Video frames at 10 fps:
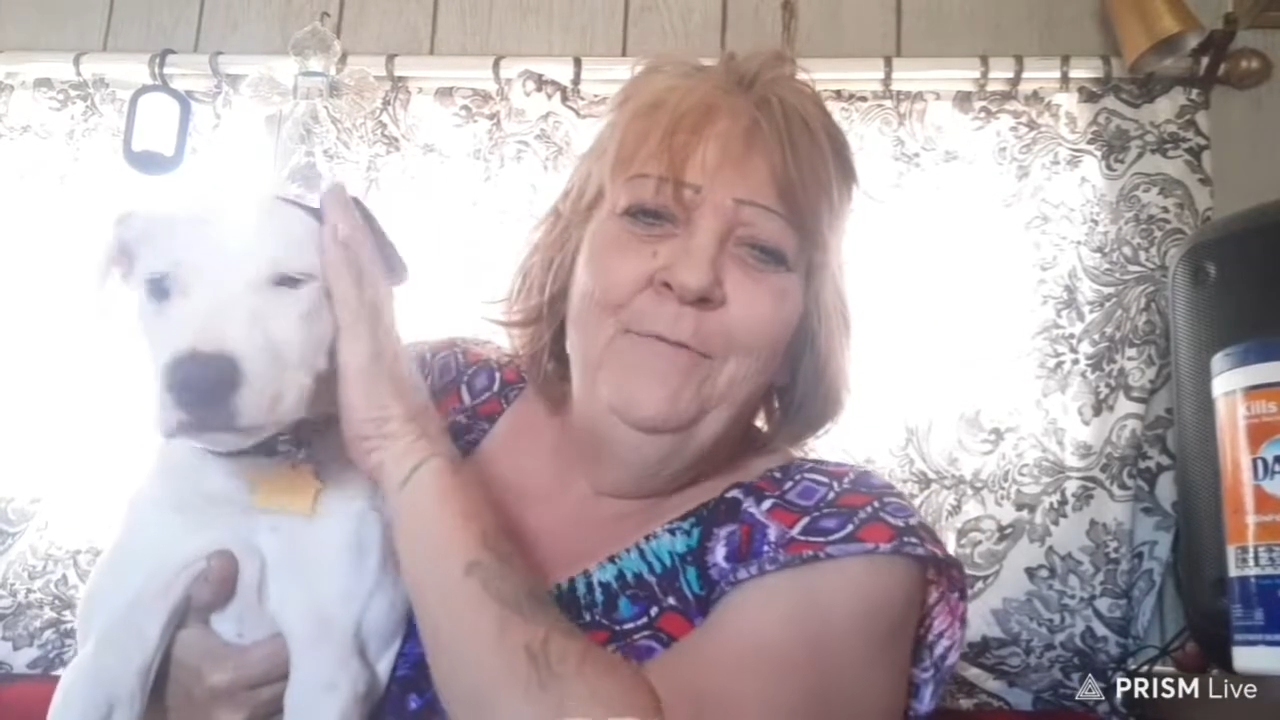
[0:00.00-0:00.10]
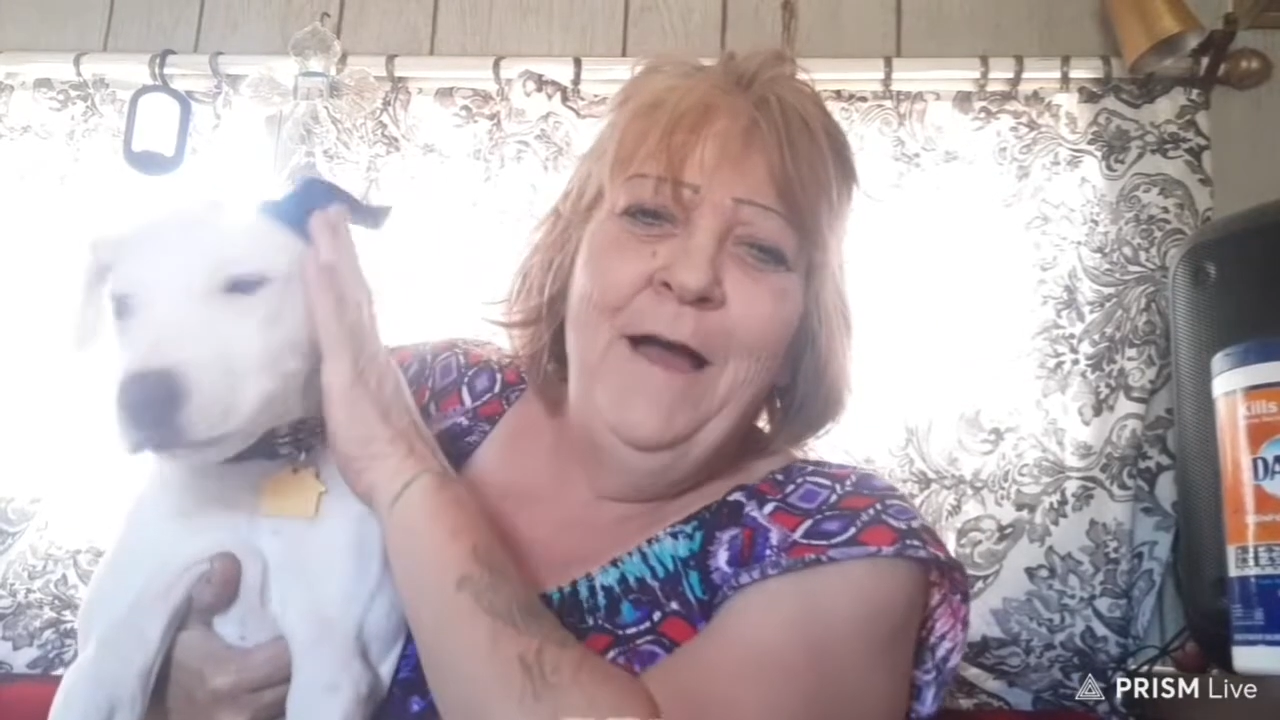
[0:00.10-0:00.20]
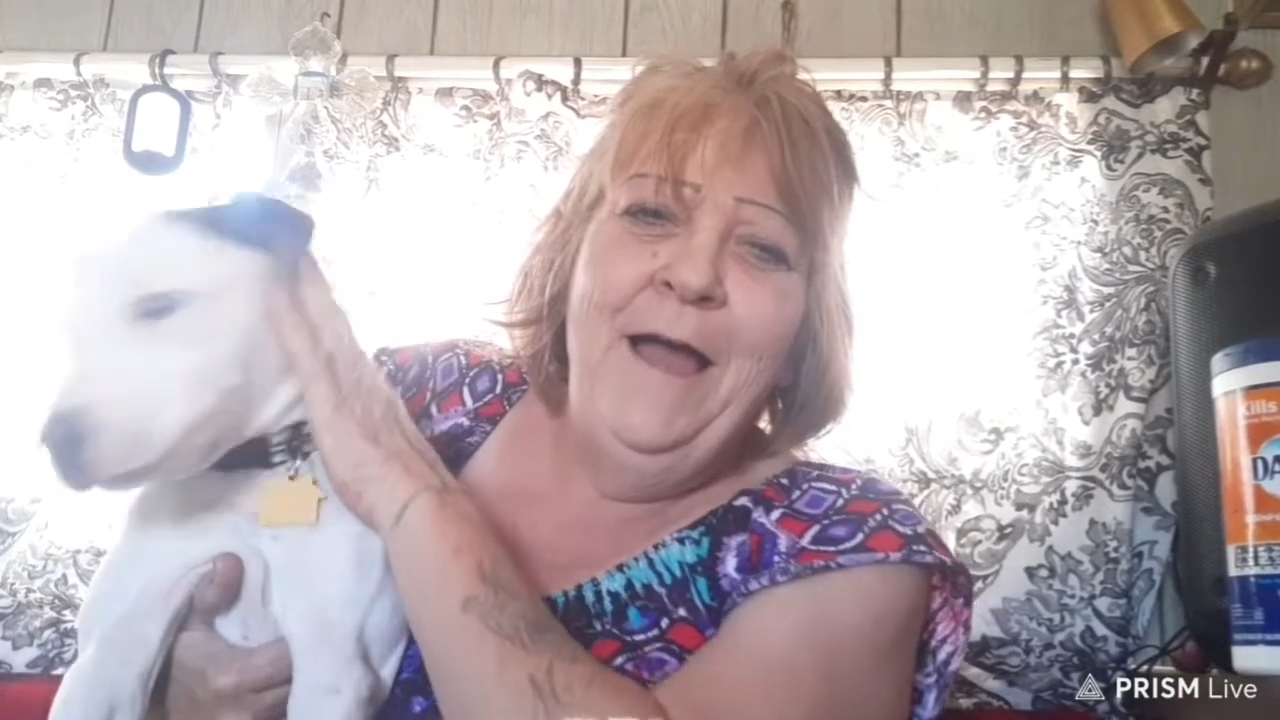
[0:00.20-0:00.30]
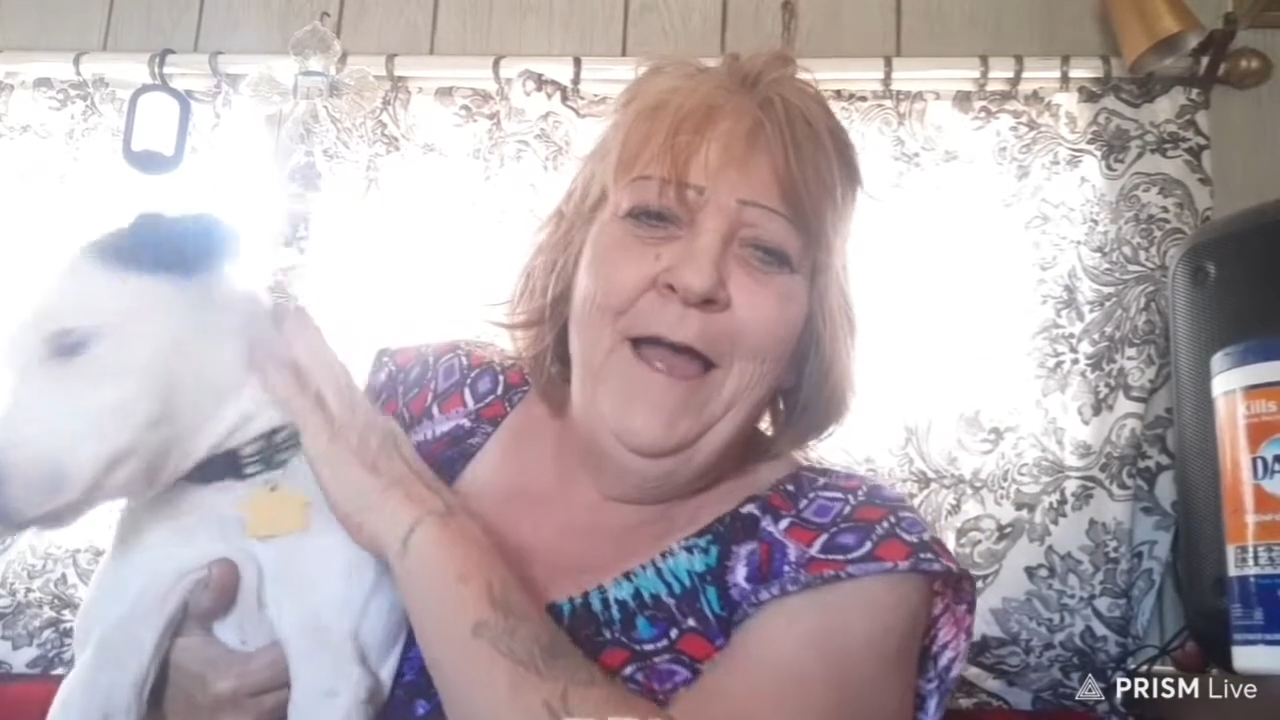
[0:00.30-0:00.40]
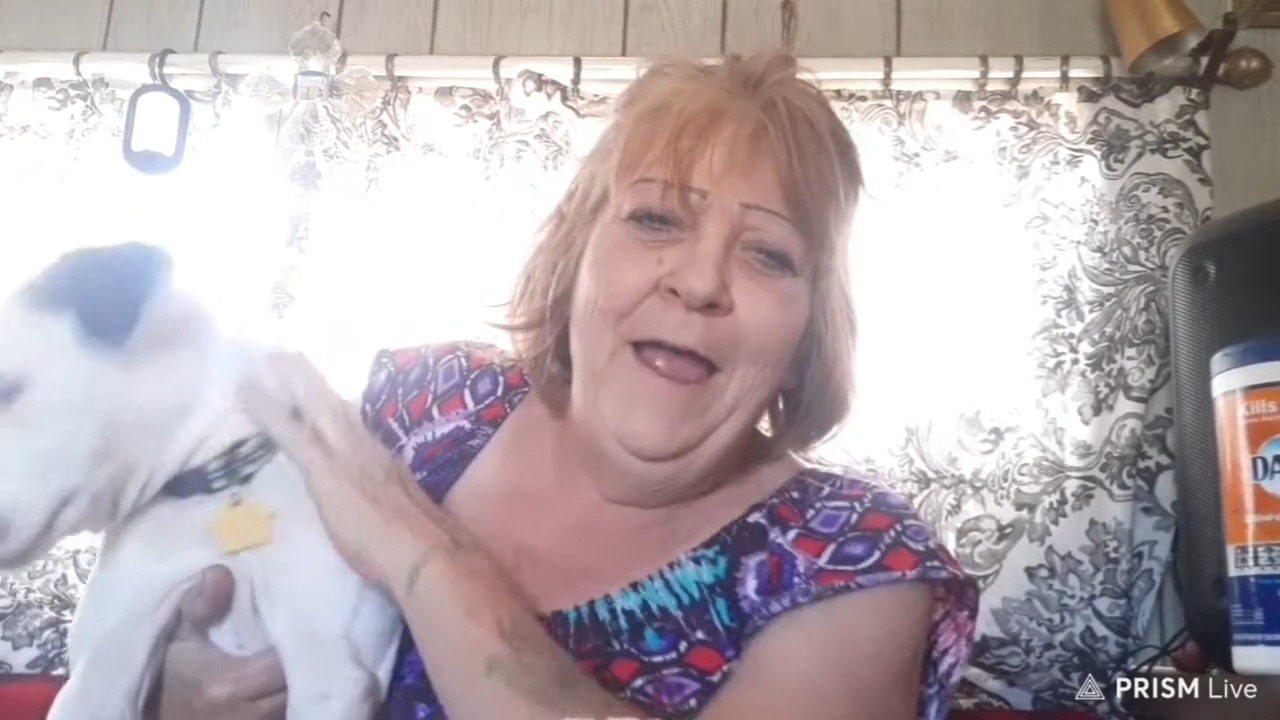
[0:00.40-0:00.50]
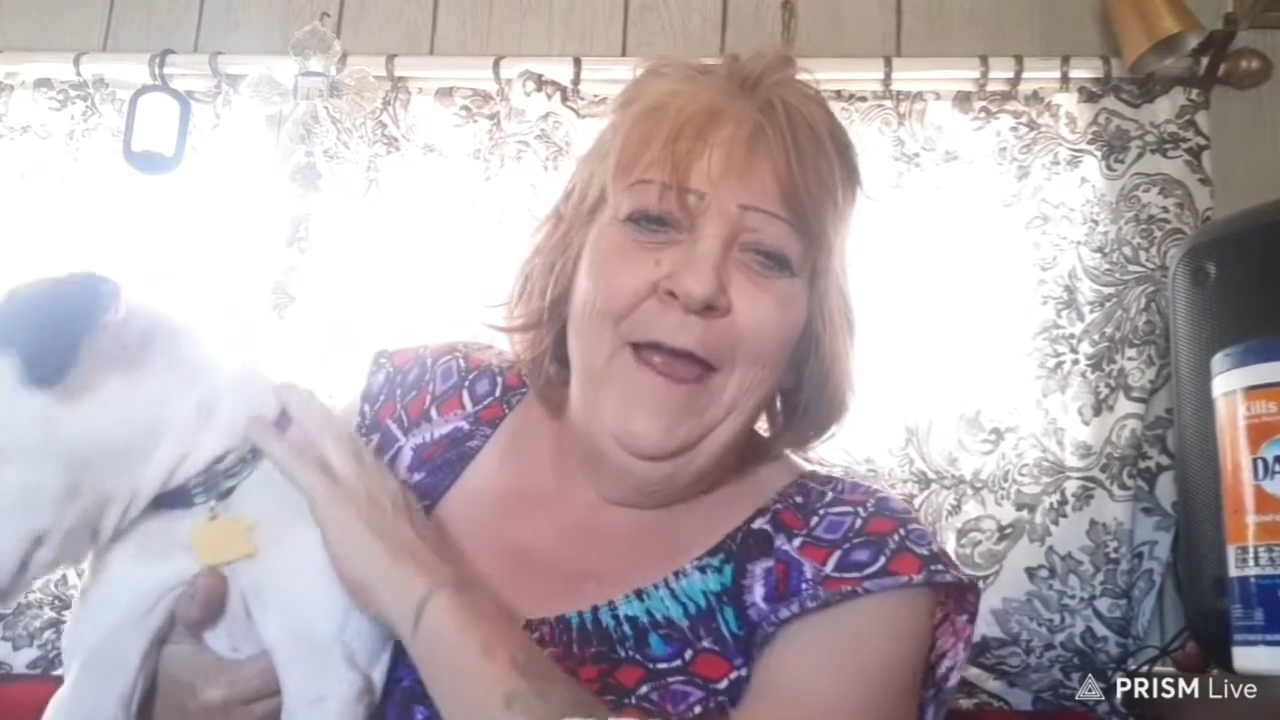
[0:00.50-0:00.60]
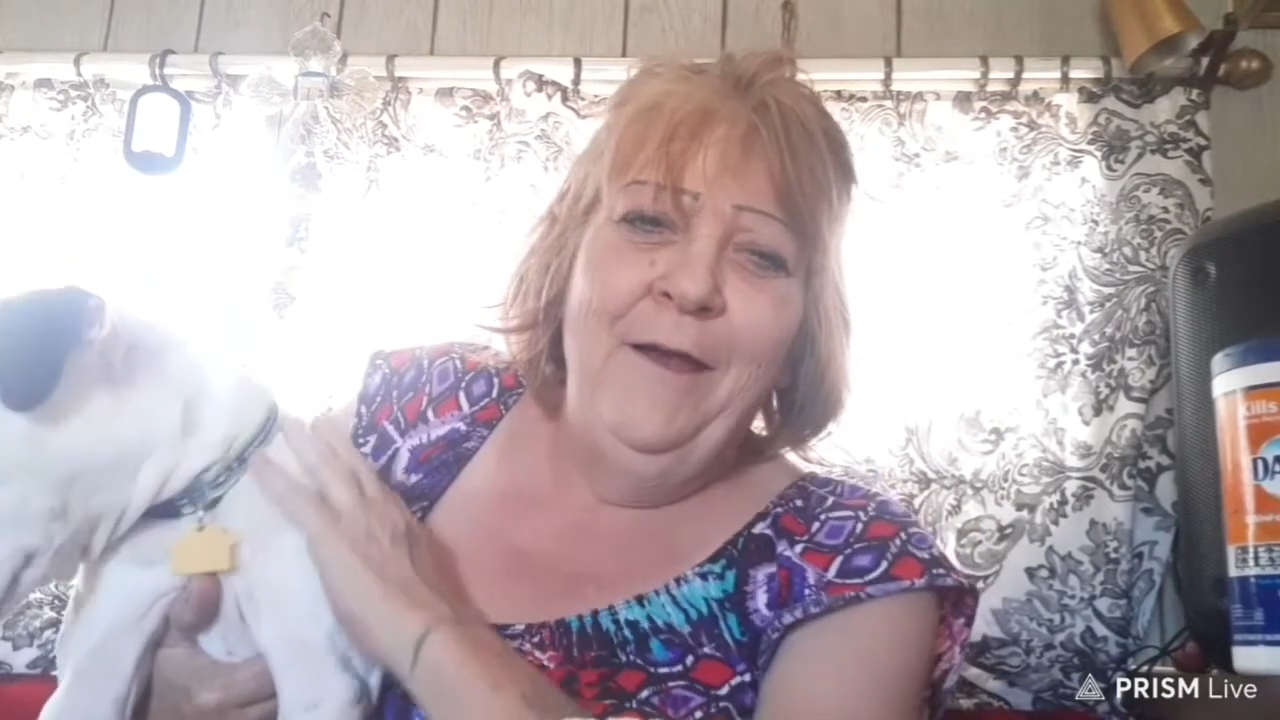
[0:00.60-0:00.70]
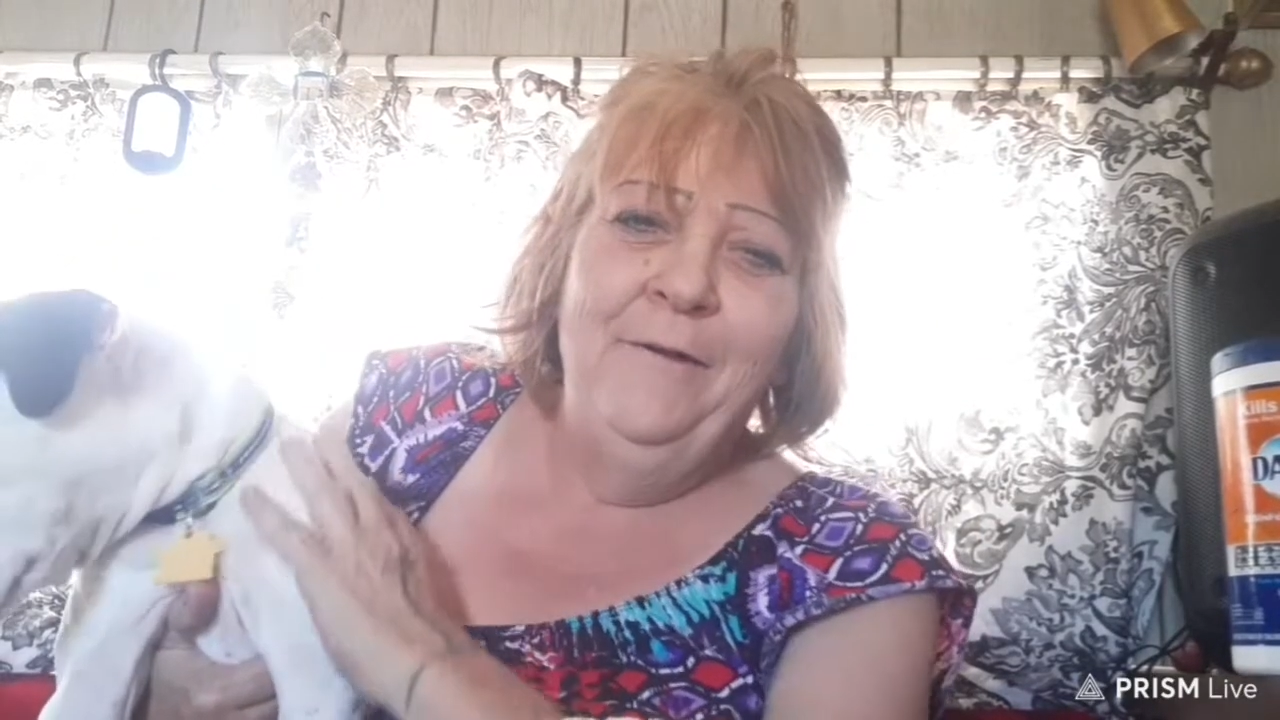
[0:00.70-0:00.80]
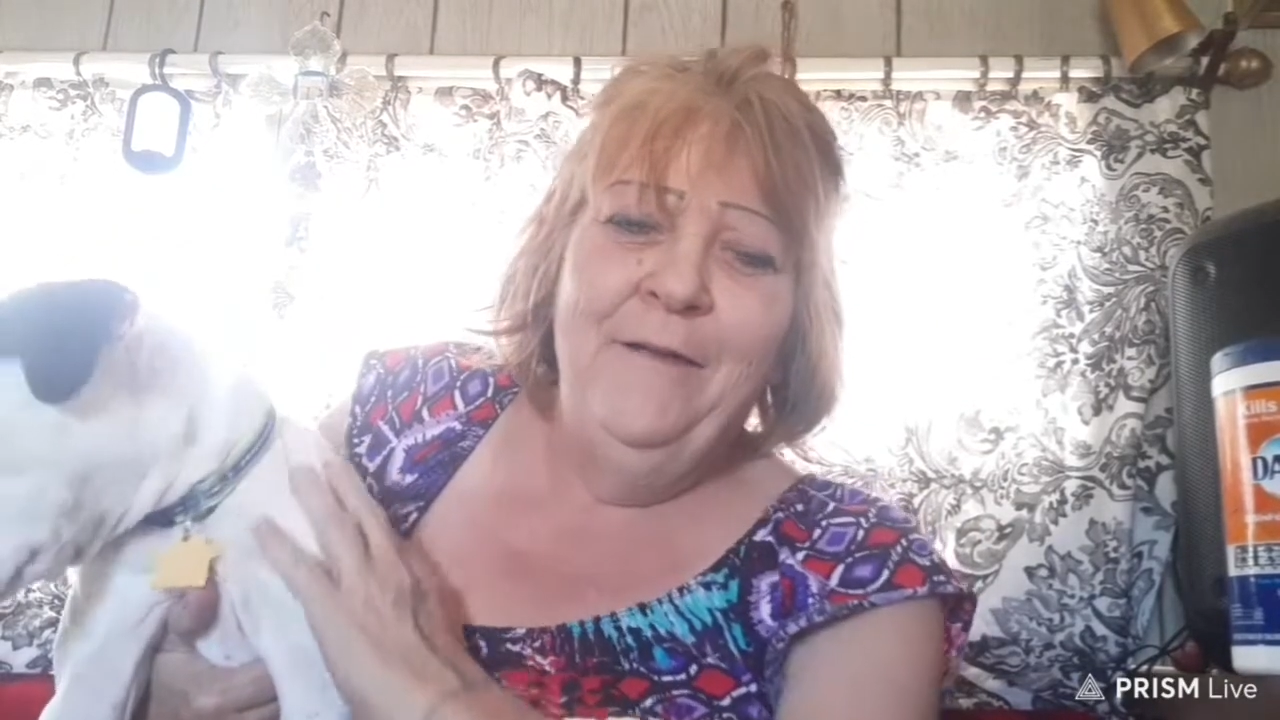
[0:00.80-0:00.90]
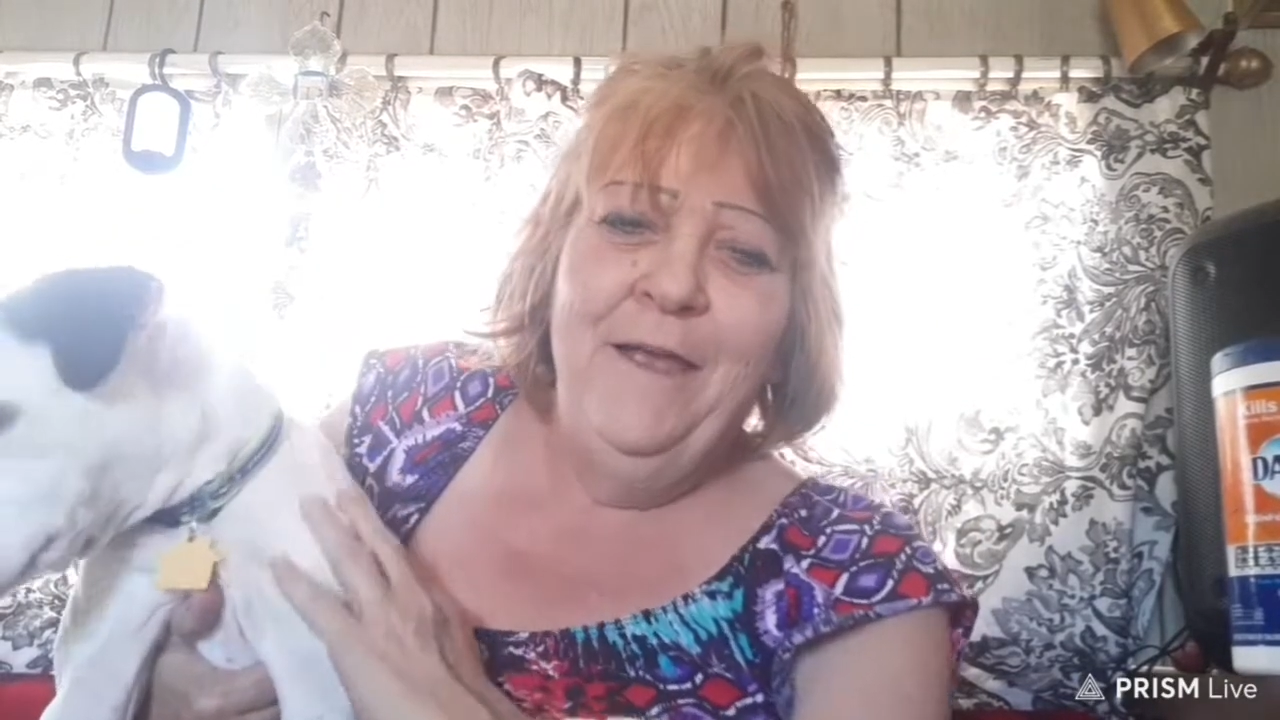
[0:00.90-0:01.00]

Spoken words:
white hair.